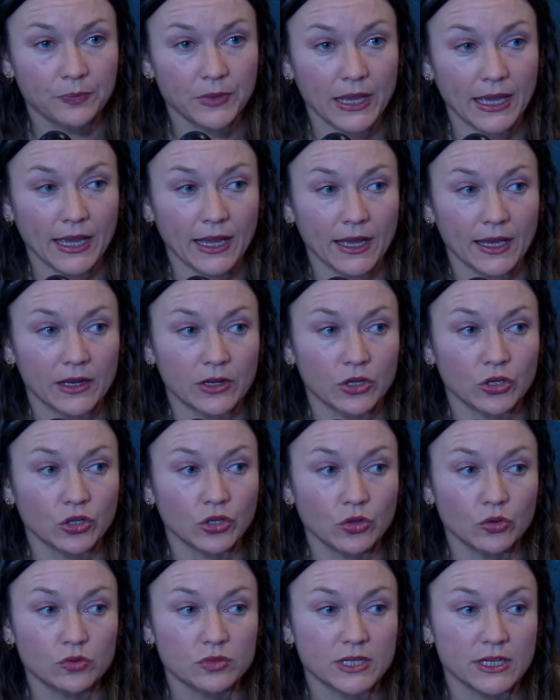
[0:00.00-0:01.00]
And
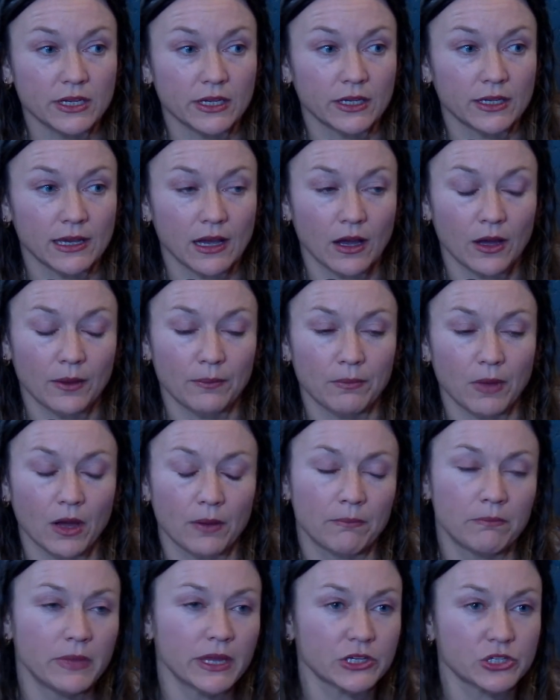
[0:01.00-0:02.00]
using a
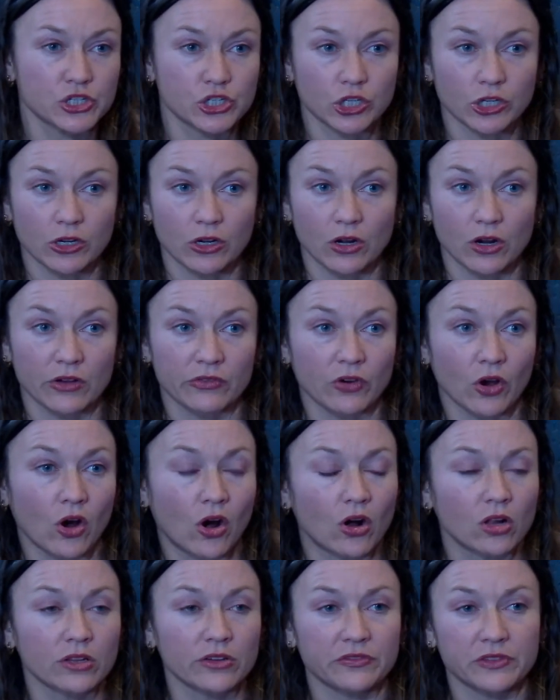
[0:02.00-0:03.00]
mixture of
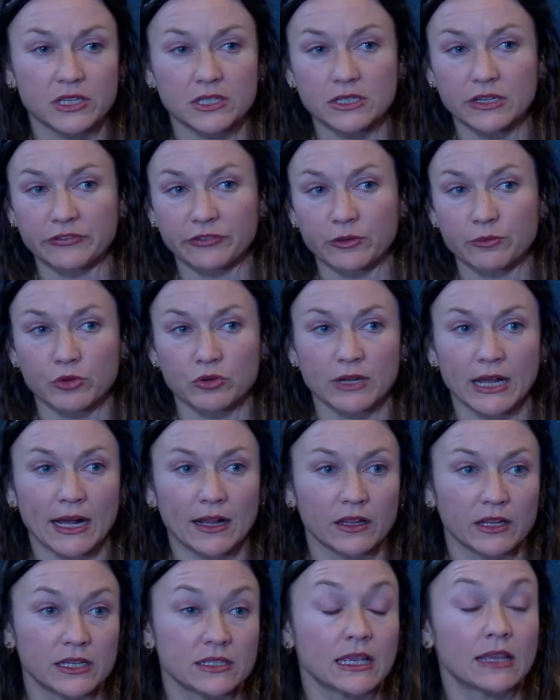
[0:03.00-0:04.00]
all of these different modalities,